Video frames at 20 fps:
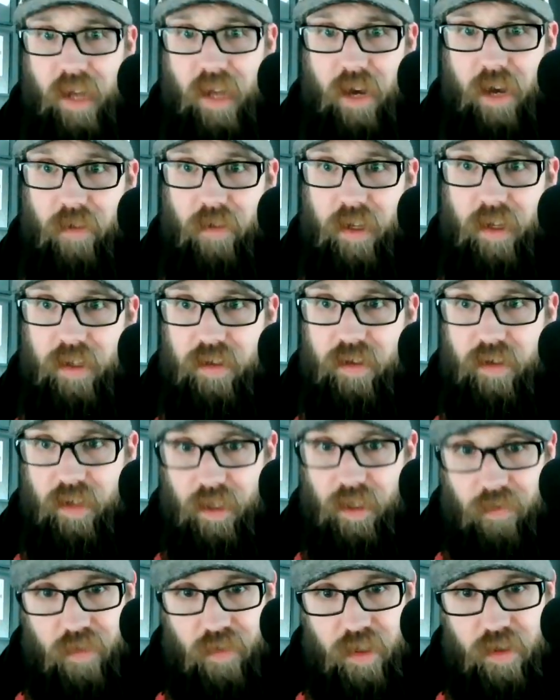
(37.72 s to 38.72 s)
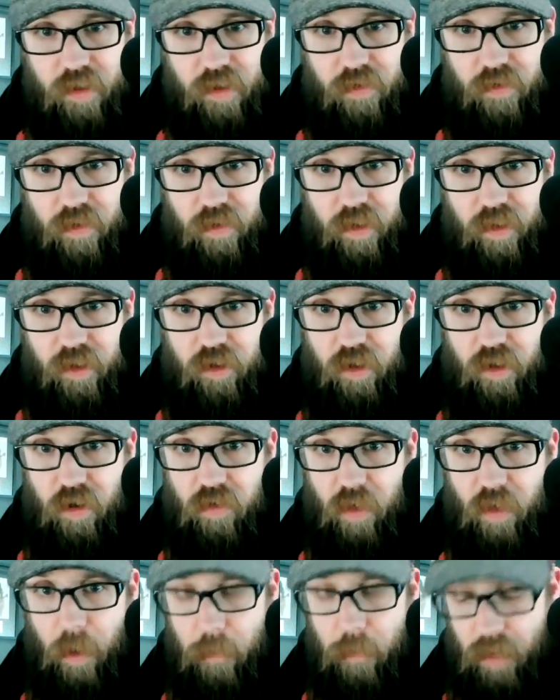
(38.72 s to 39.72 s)
and a half has to give us this
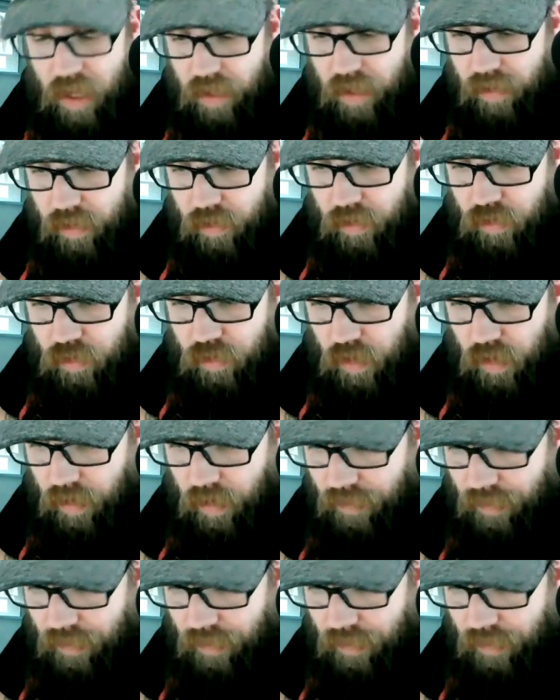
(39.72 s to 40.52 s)
year, that package.